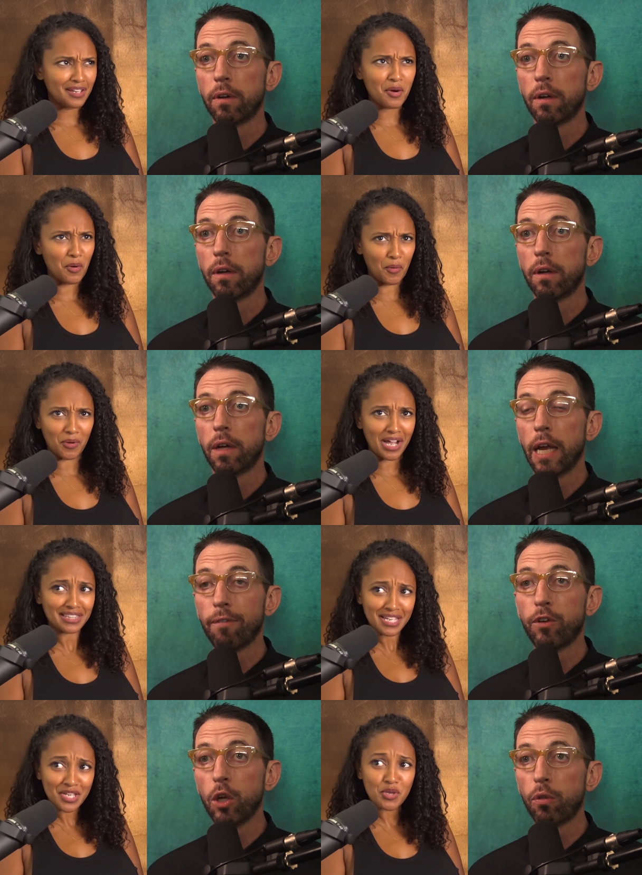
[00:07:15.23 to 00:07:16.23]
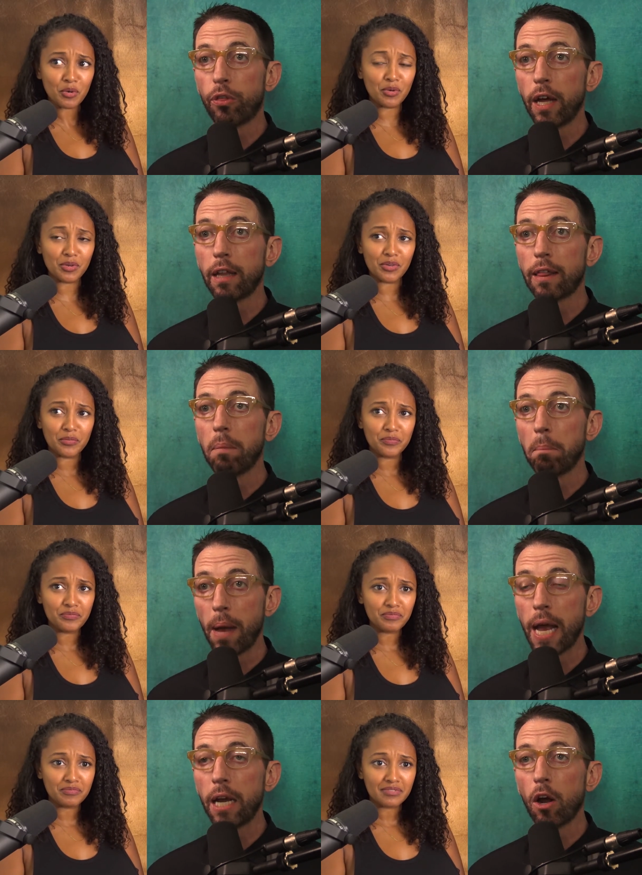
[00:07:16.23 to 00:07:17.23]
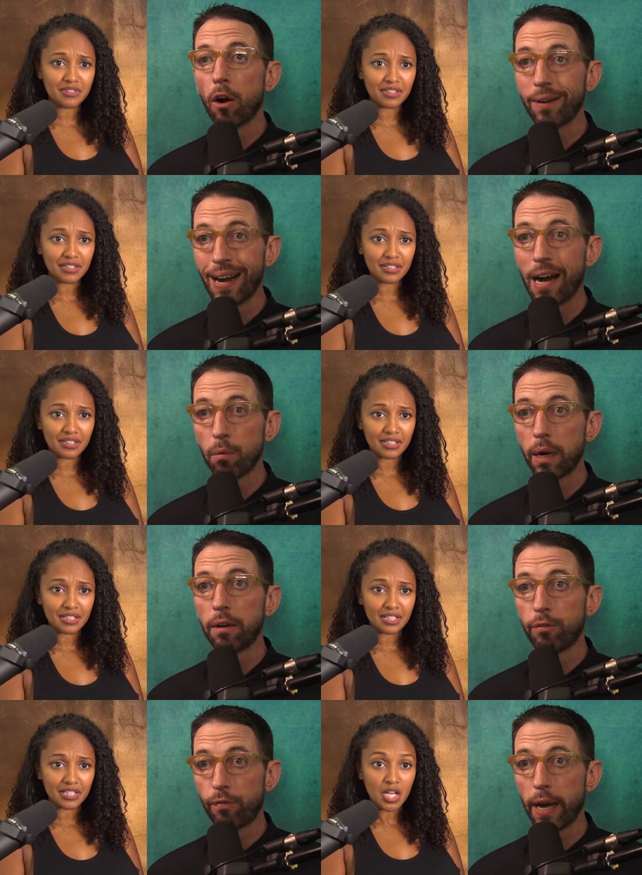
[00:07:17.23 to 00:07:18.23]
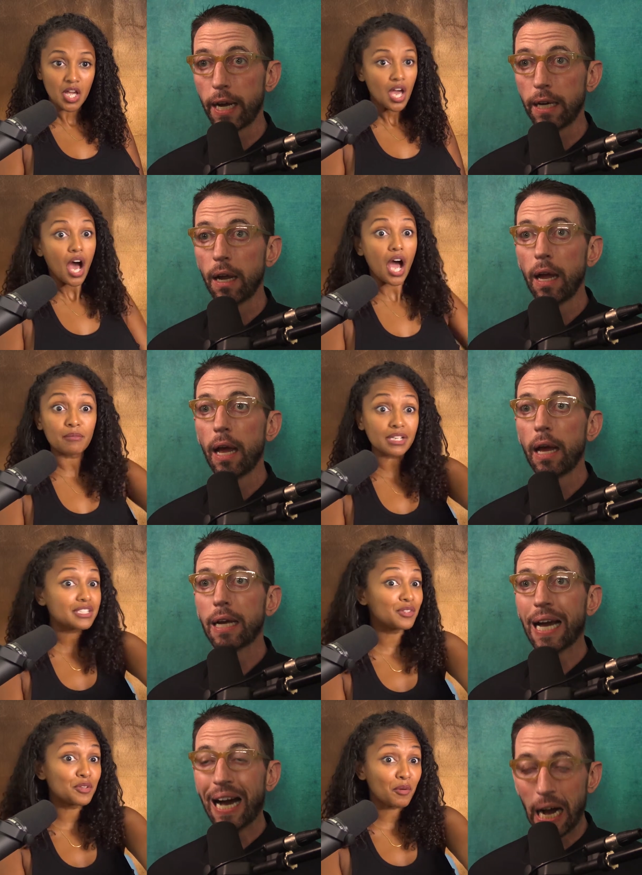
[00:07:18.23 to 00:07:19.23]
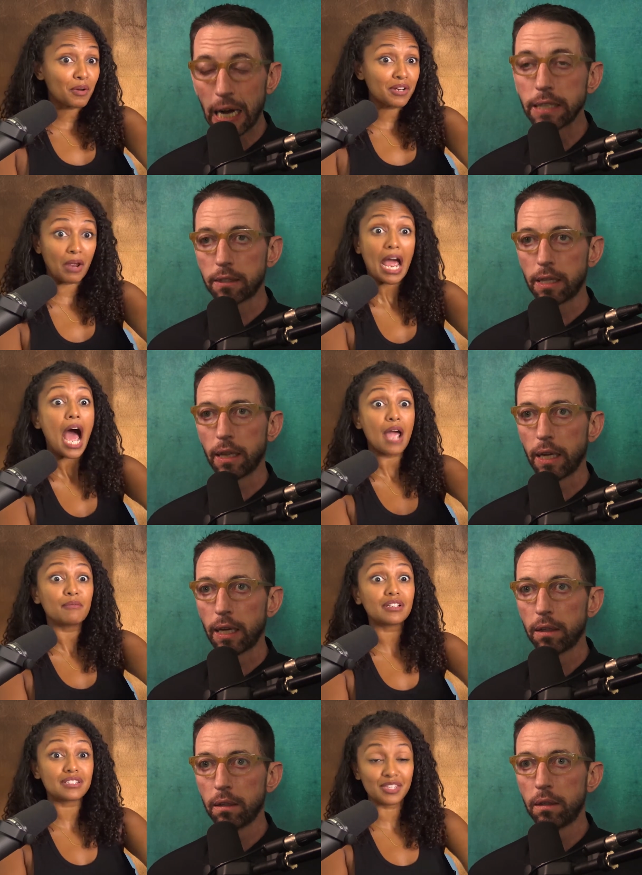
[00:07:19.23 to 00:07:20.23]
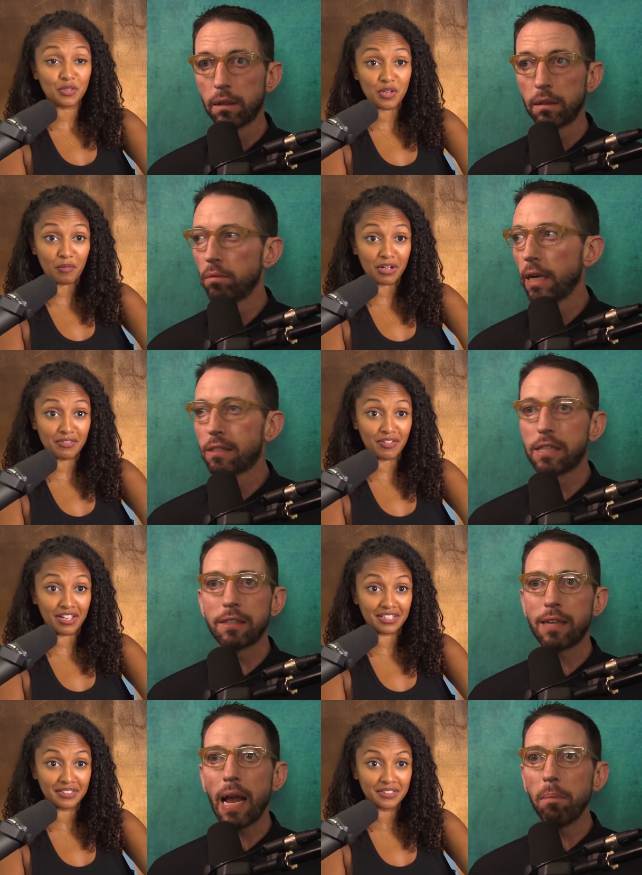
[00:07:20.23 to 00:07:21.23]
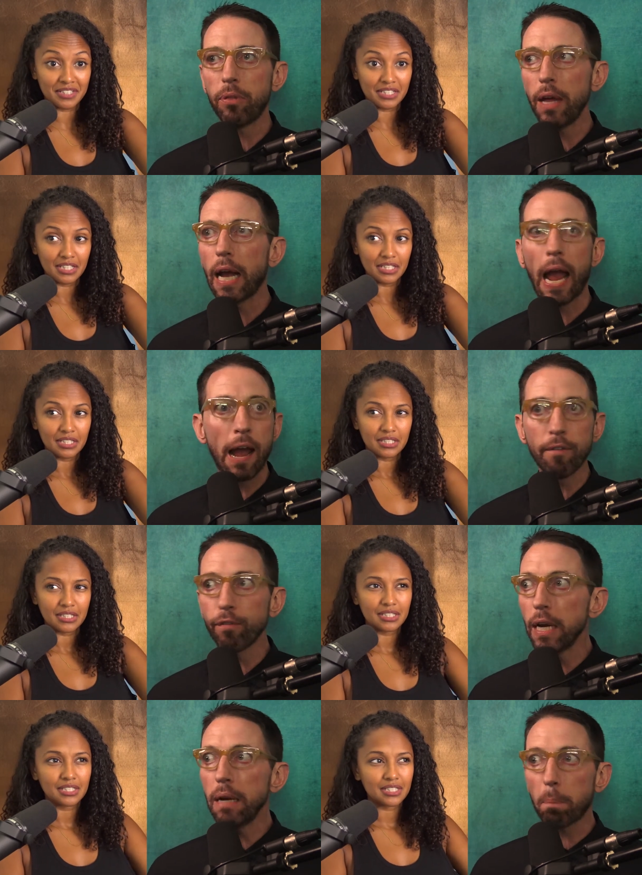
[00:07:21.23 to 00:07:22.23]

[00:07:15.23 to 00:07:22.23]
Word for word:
Speaker 1: No, I think you think
Speaker 2: that men are not ready to fight.
Speaker 1: I'm not saying they're not ready to fight. I'm not saying they're not ready. It's to the fight. same
Speaker 2: thing. Every